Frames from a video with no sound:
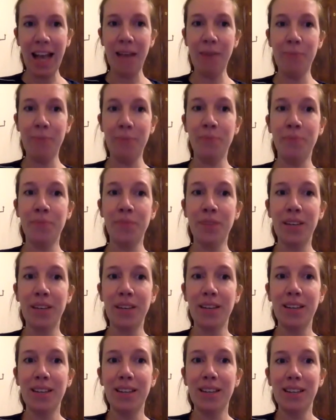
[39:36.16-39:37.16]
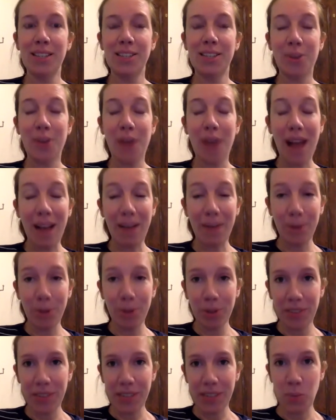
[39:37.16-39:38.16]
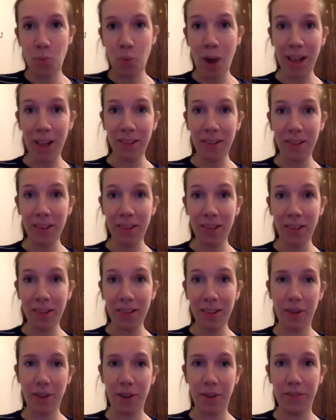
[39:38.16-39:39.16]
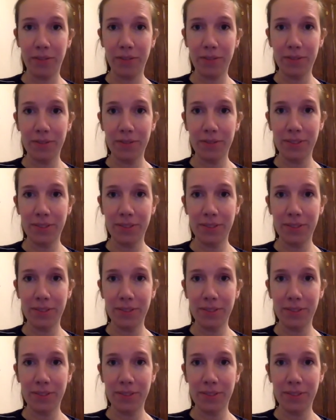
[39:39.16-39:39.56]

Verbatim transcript: Um, so you have all of this wealth of, of